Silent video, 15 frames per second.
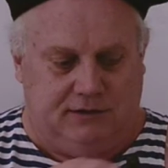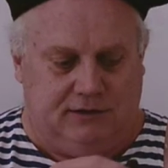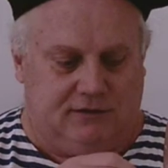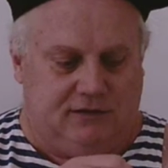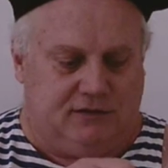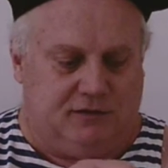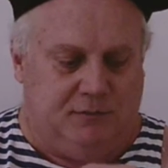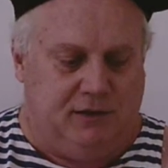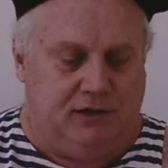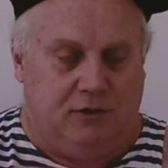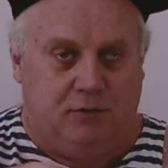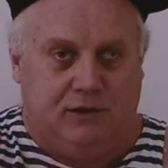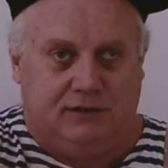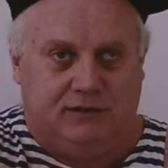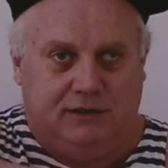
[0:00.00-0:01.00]
It's the Smith
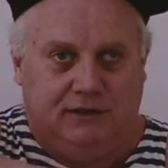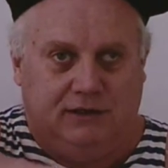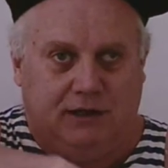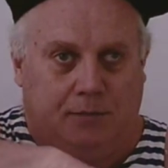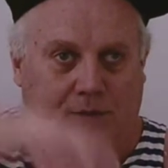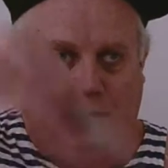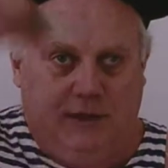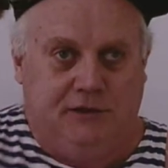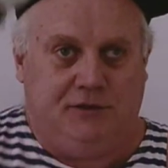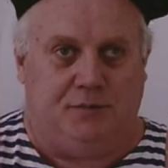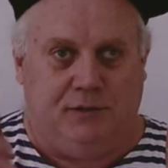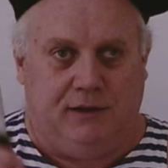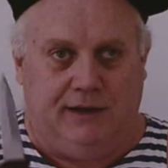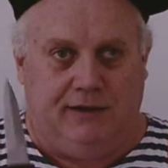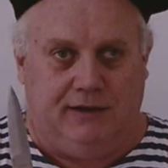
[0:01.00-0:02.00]
& Wesson
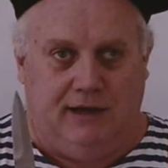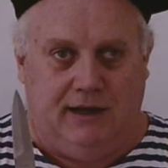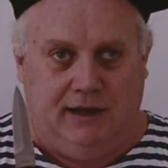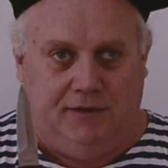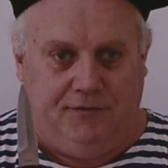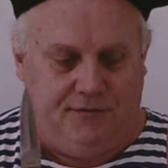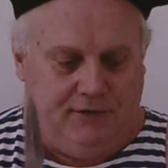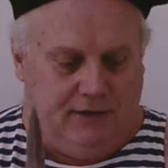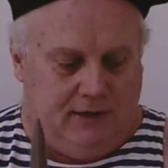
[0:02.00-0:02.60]
double-edged blade knife.